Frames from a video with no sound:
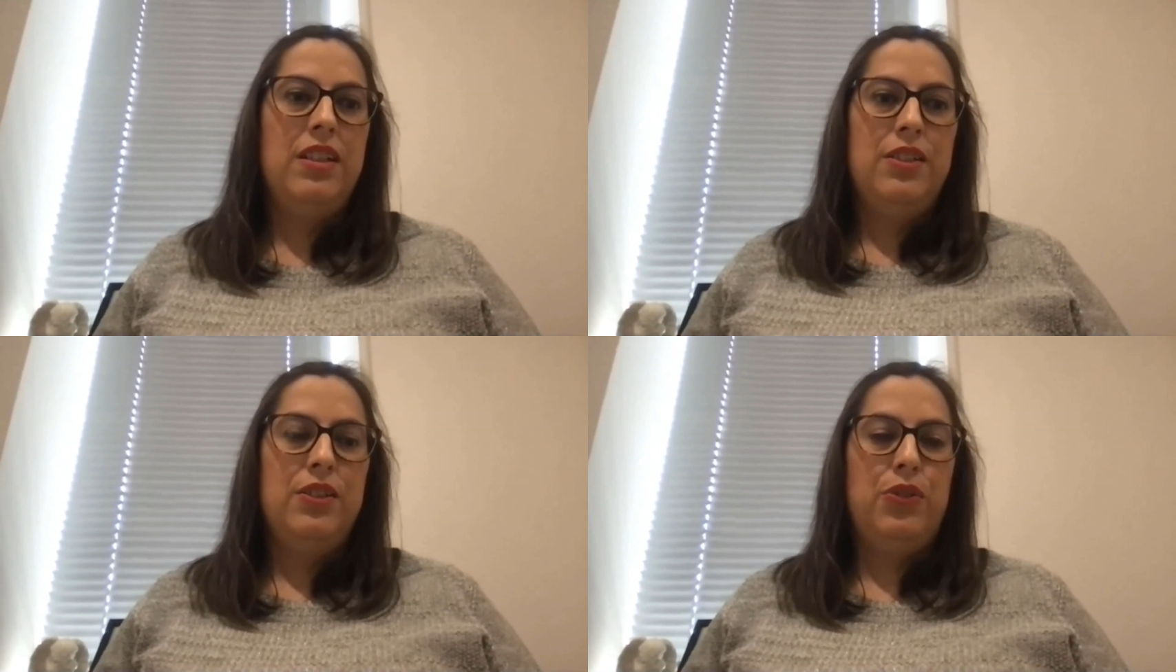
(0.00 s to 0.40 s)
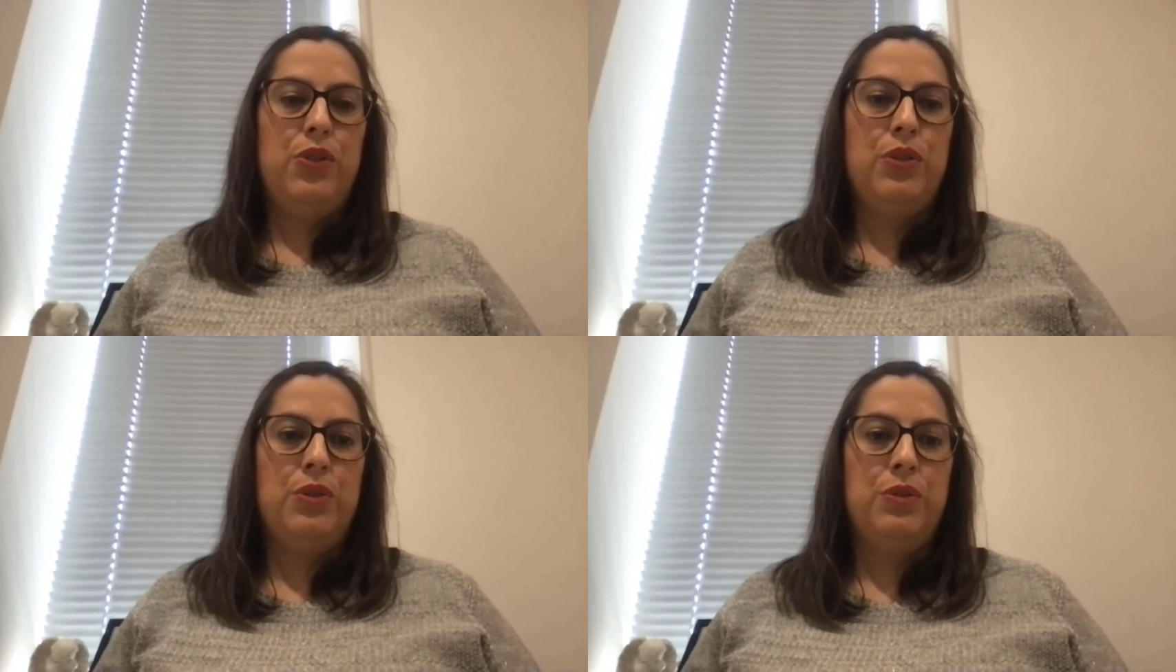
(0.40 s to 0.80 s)

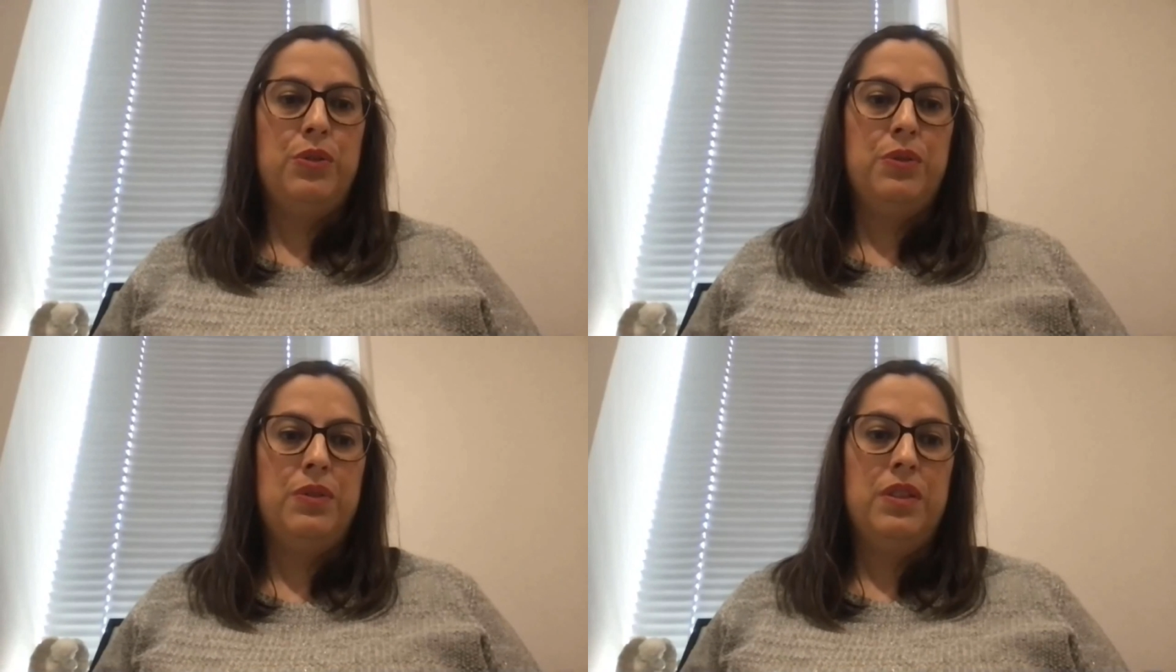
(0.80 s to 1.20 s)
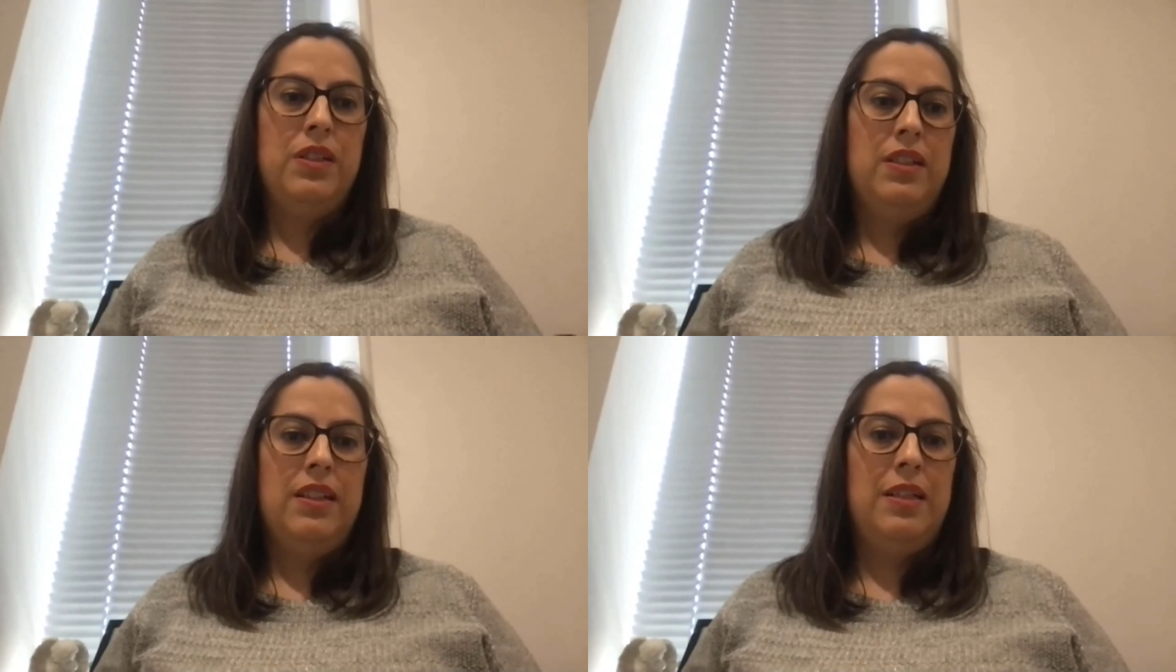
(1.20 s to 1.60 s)
So,
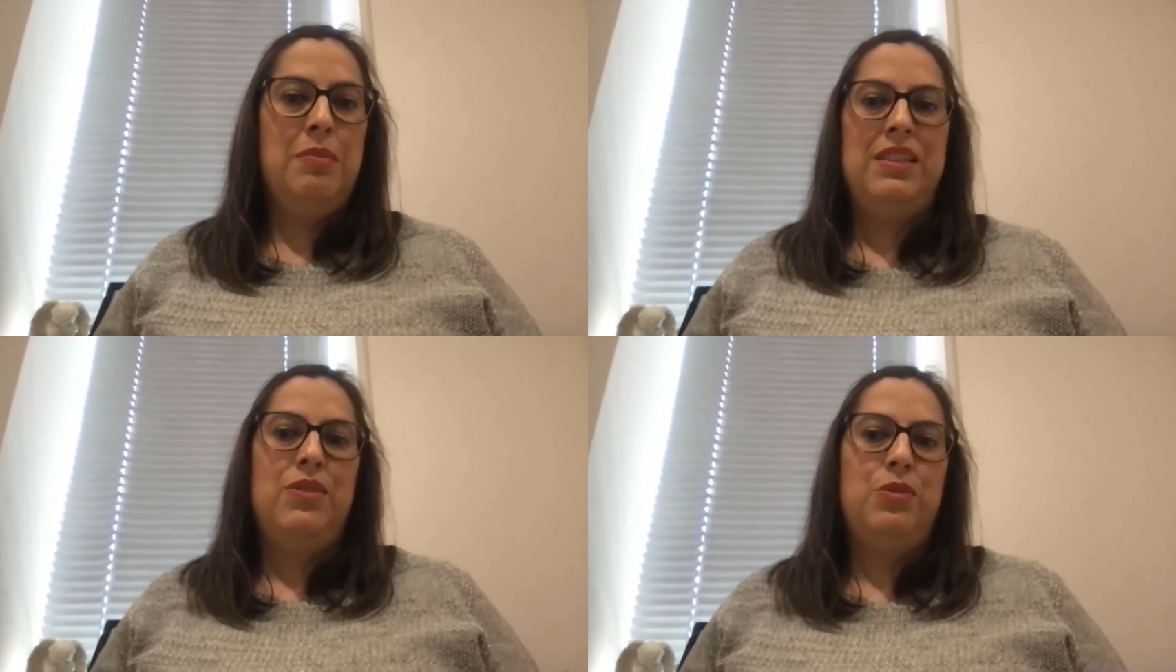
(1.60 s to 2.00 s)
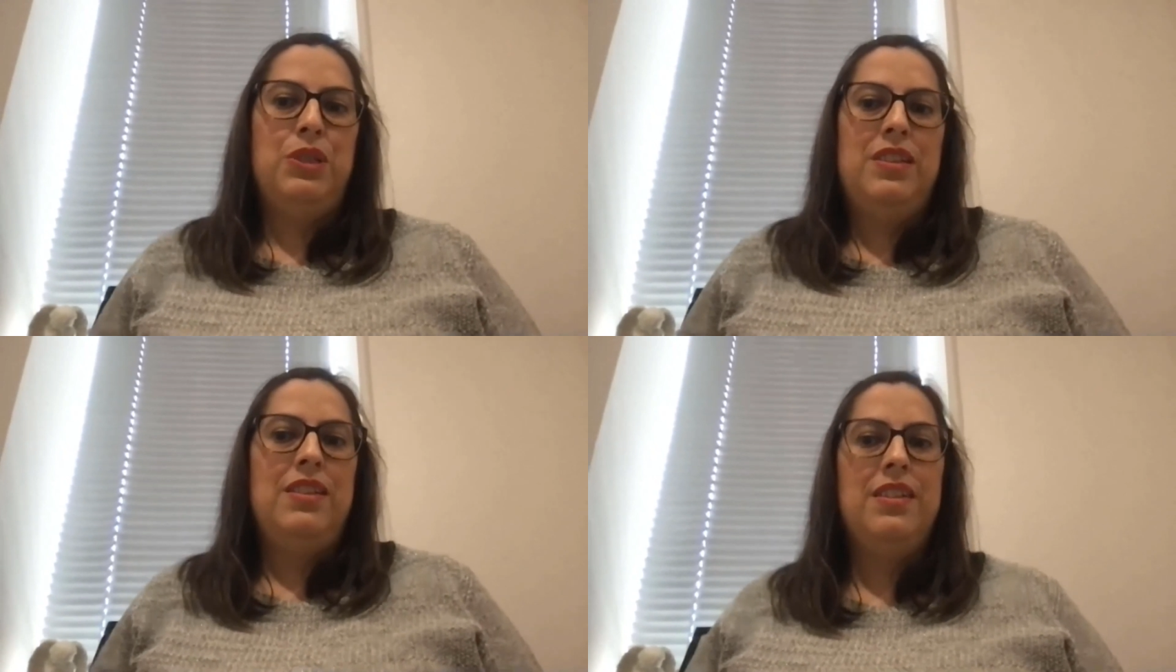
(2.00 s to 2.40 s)
I mean,
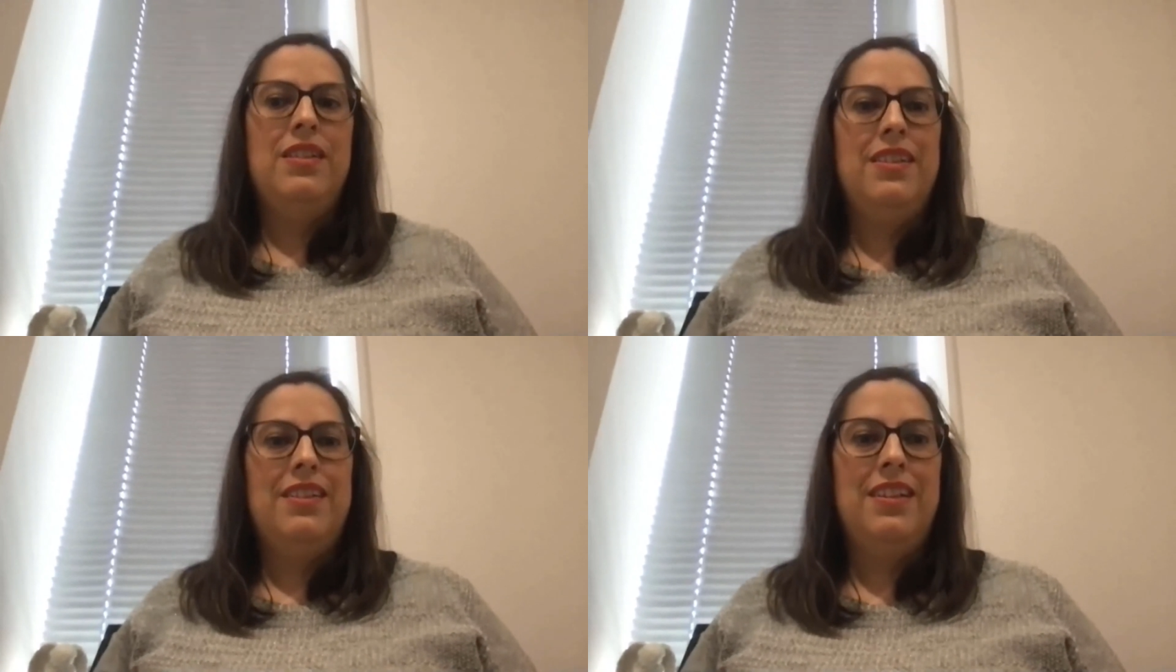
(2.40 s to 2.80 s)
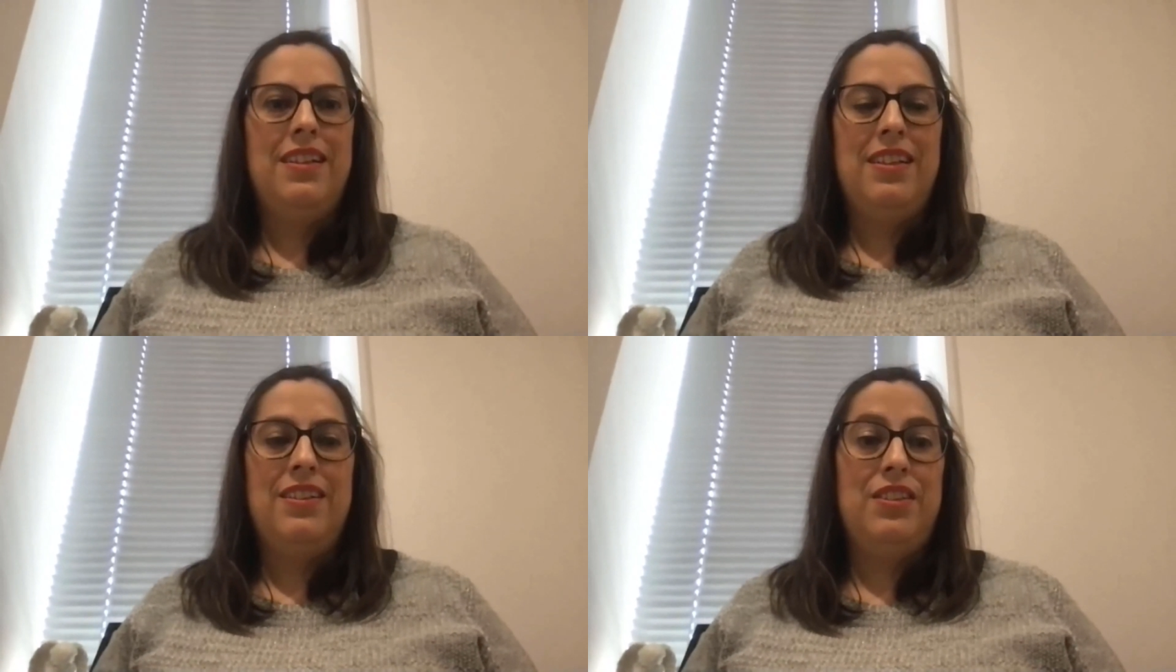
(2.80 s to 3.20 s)
really,
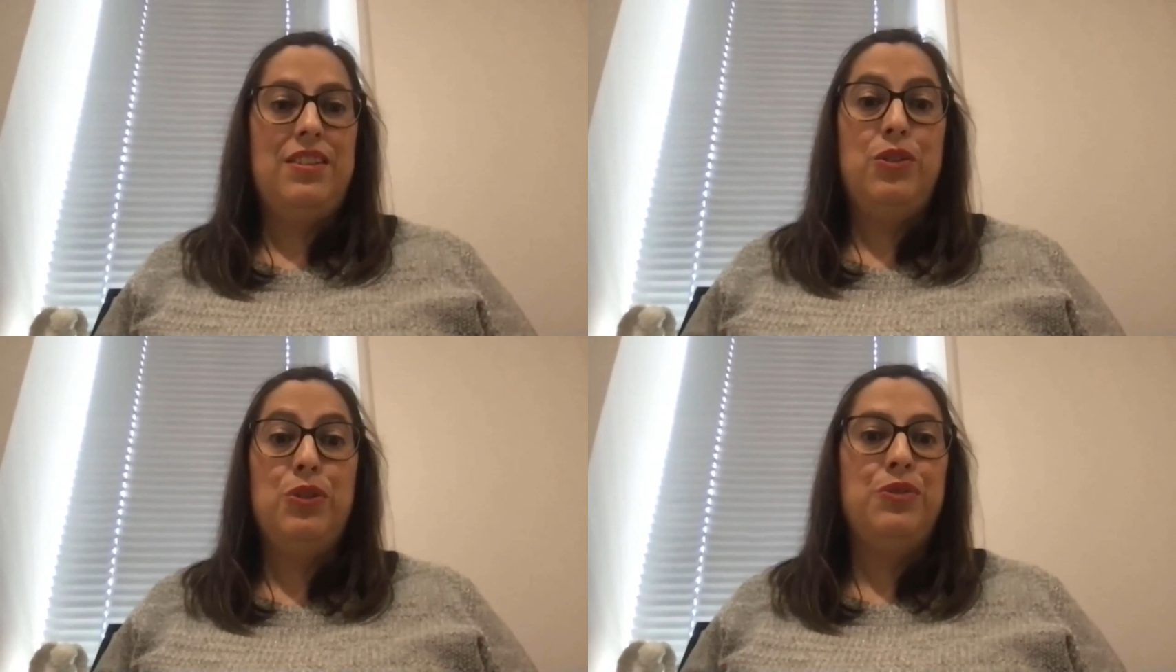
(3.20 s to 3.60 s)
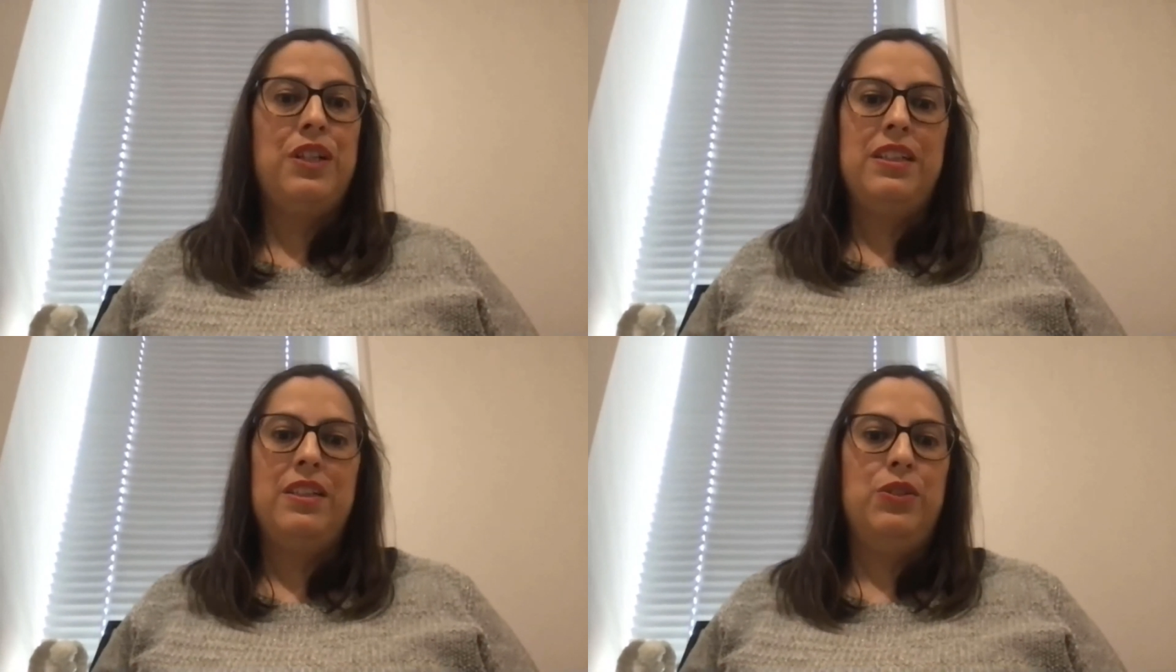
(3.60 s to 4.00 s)
it's two
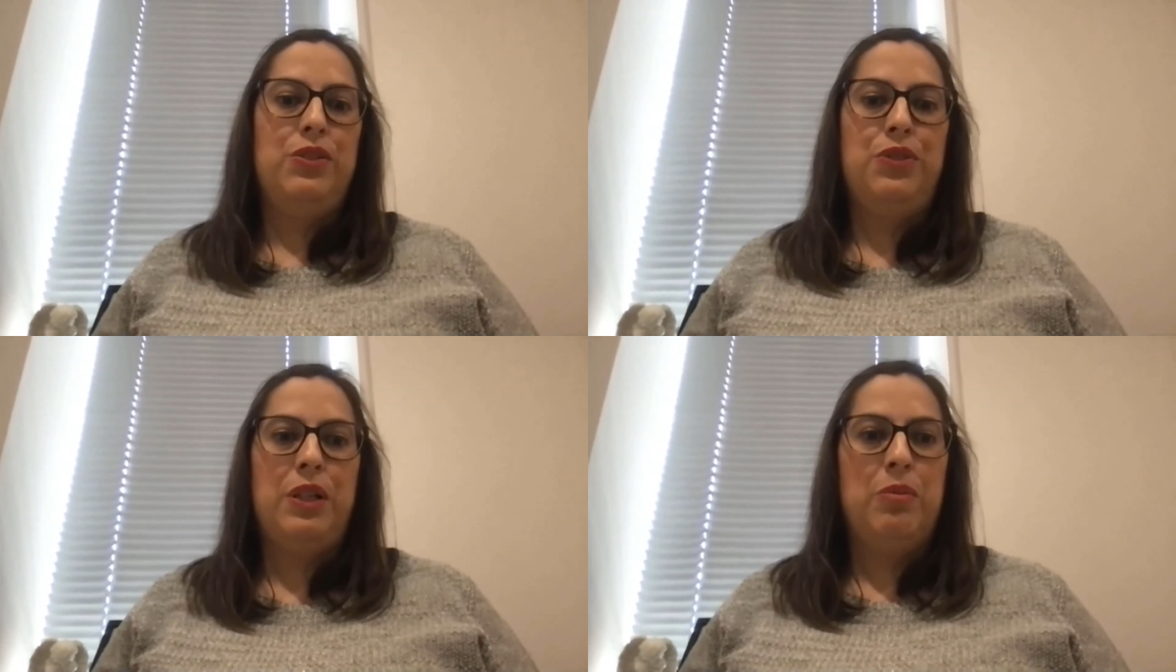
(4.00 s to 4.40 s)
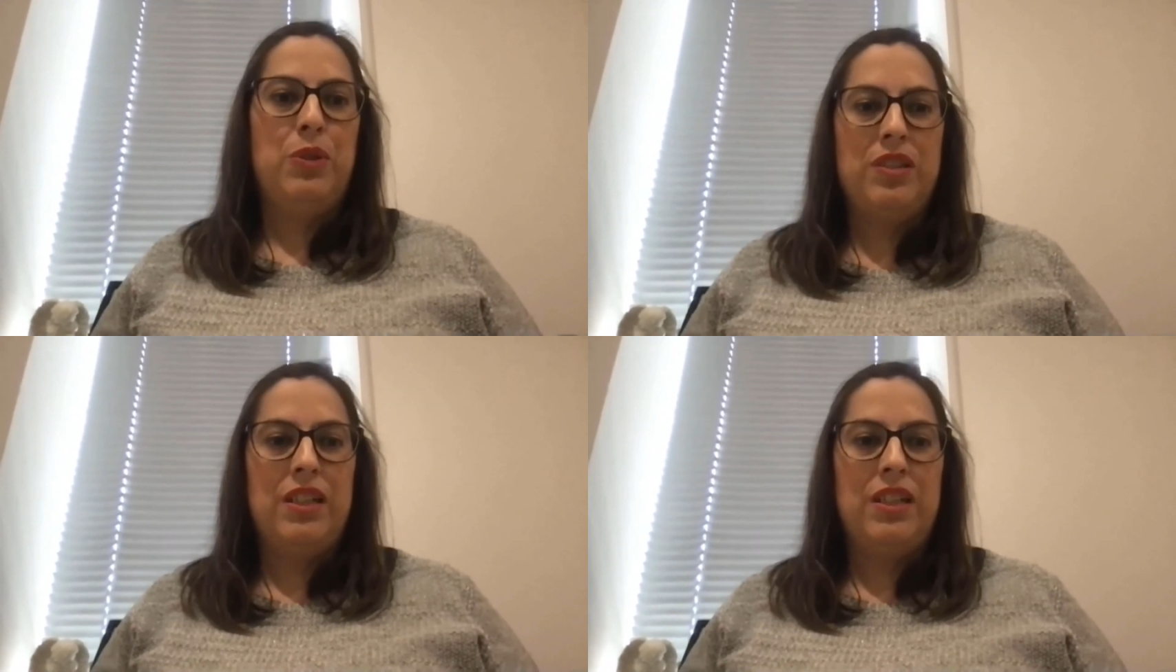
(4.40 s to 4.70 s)
very good frameworks.